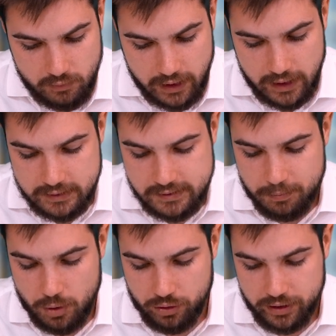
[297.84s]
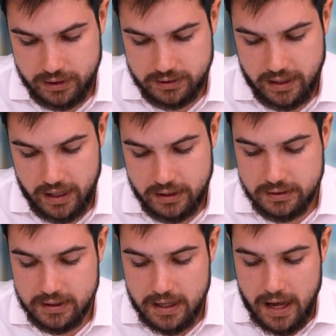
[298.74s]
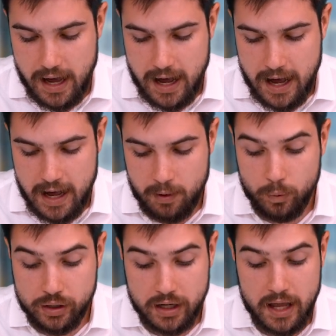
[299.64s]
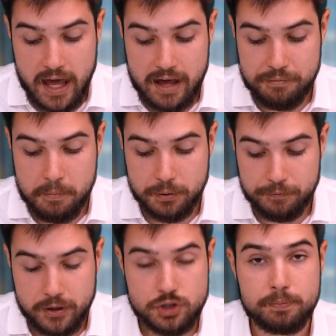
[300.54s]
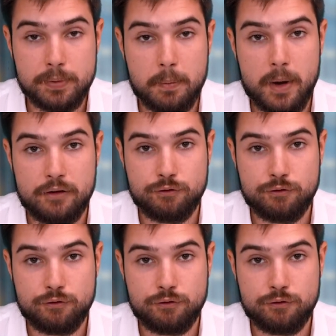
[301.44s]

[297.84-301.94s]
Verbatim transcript: and some other indicators. We're going to have manufacturing PMI